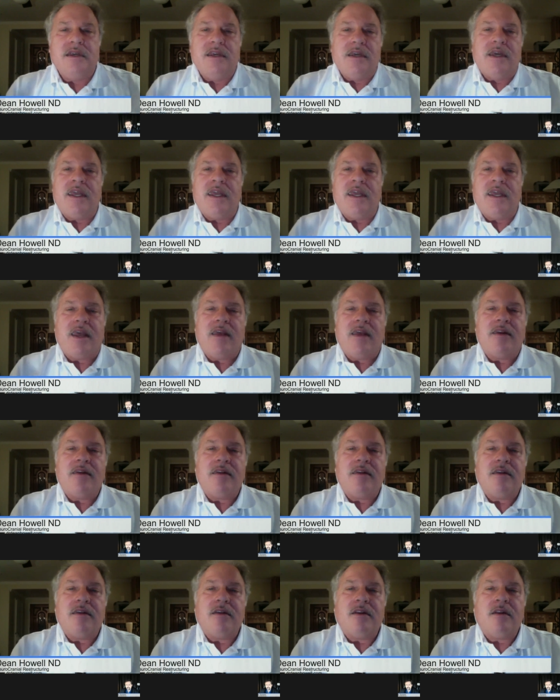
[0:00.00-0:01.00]

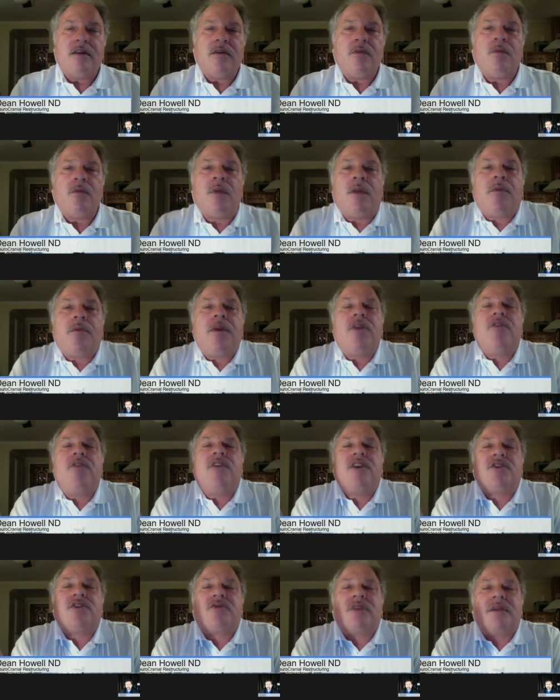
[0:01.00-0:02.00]
and when we do
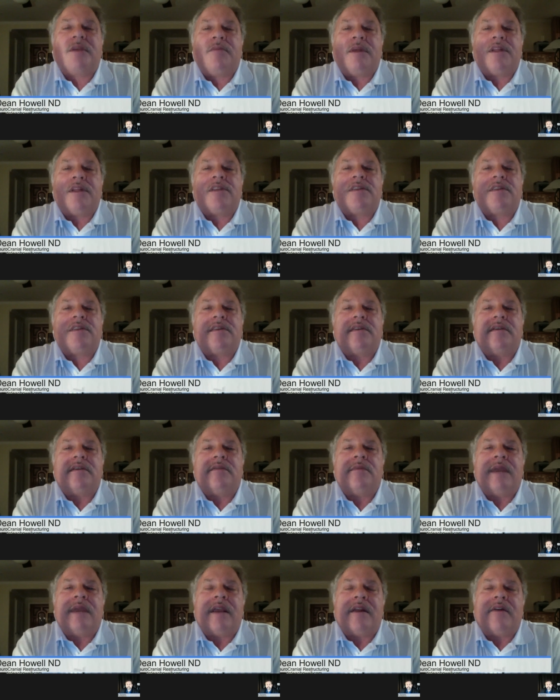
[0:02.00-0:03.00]
these treatments,
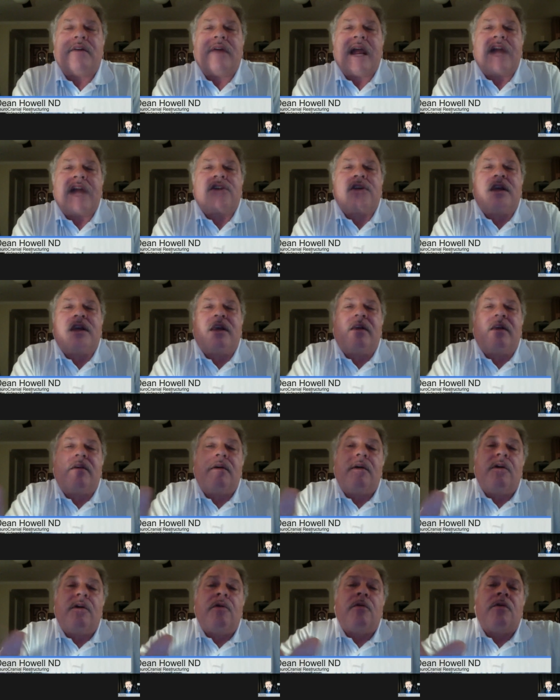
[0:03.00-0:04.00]
we can gradually
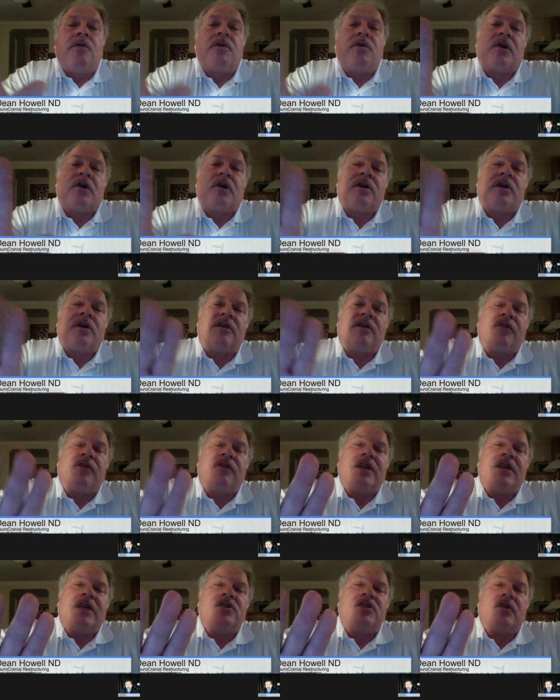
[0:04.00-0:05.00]
turn the
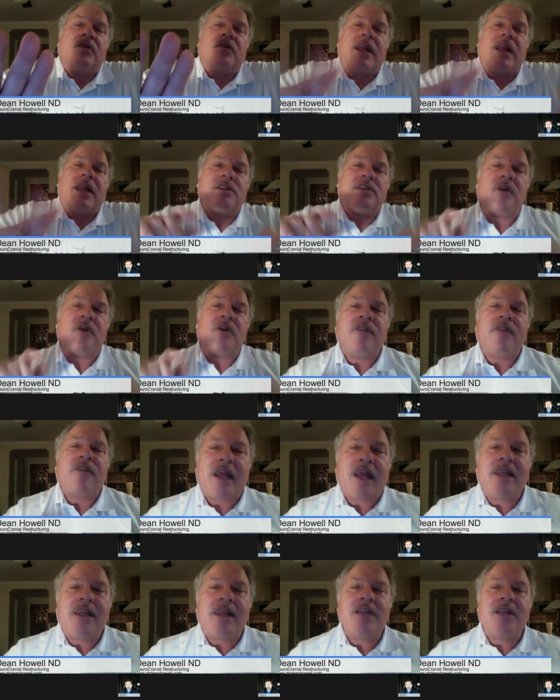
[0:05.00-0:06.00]
feet straight. So I've
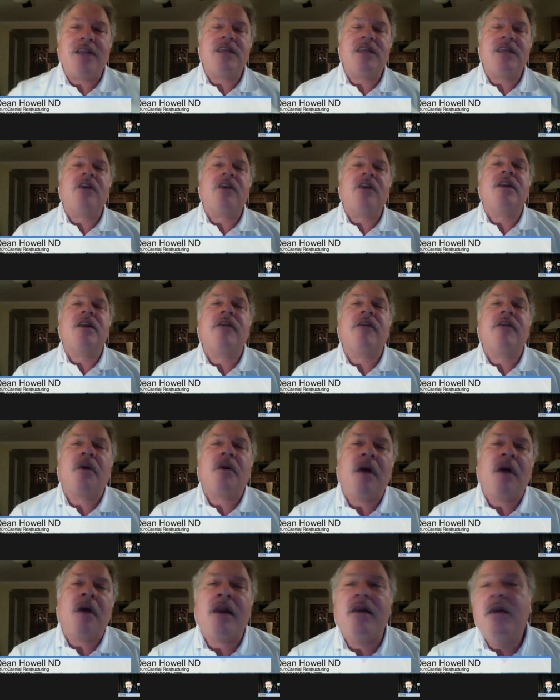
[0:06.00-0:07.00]
had kids that could
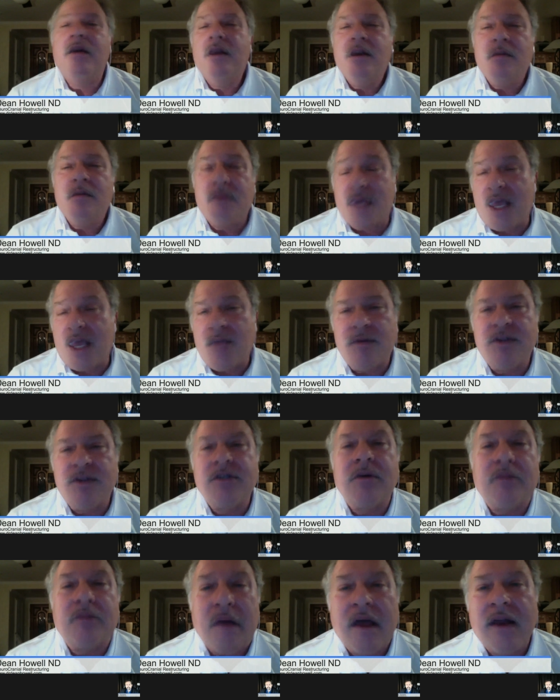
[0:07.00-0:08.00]
never run be able
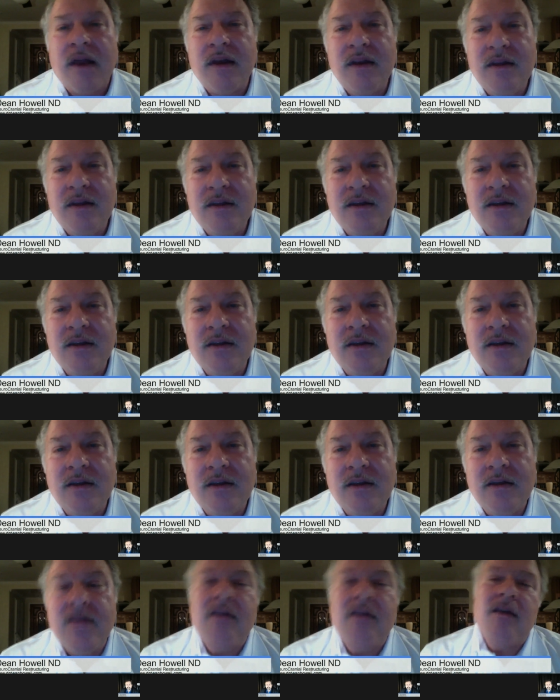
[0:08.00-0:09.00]
to run.
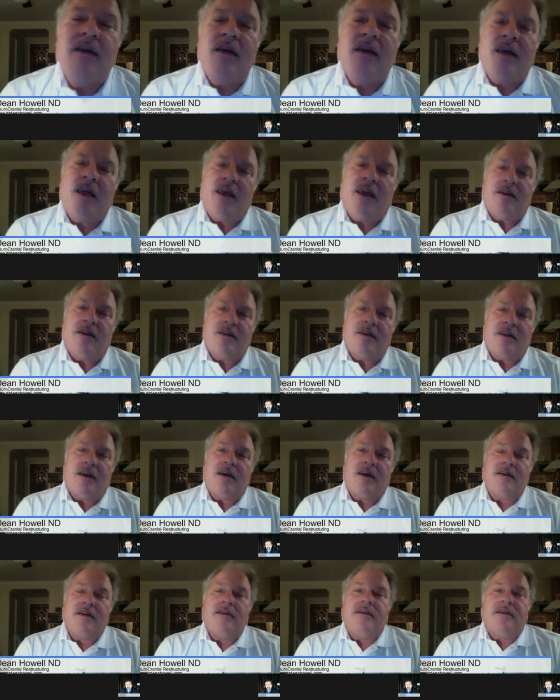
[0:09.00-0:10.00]
And
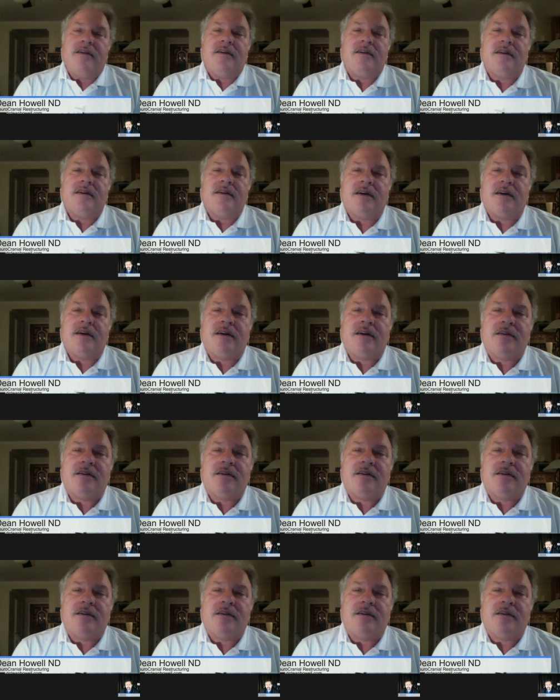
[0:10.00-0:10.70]
uh, uh,